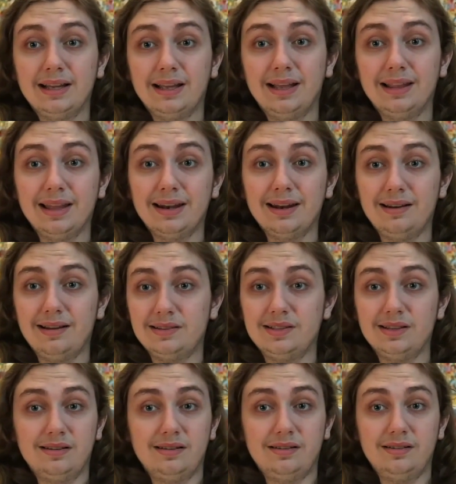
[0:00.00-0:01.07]
Then the next
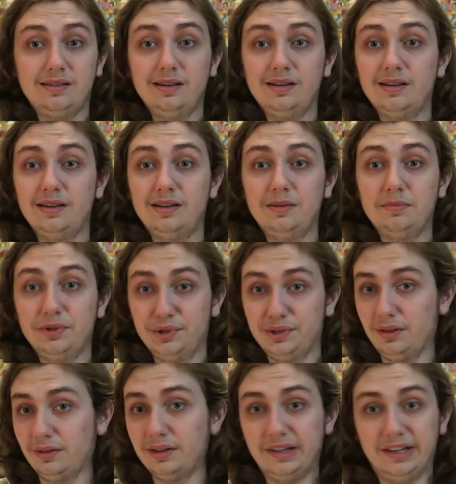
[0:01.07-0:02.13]
inning, he blew the
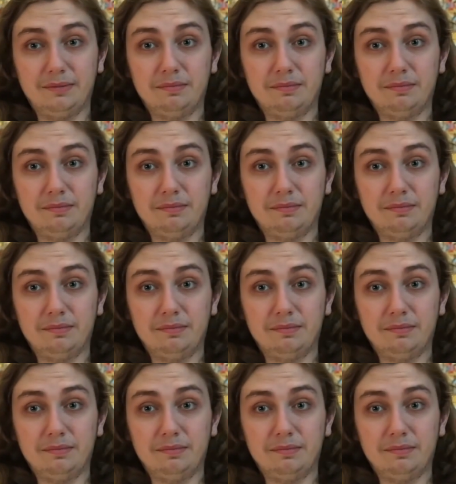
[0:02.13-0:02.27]
lead.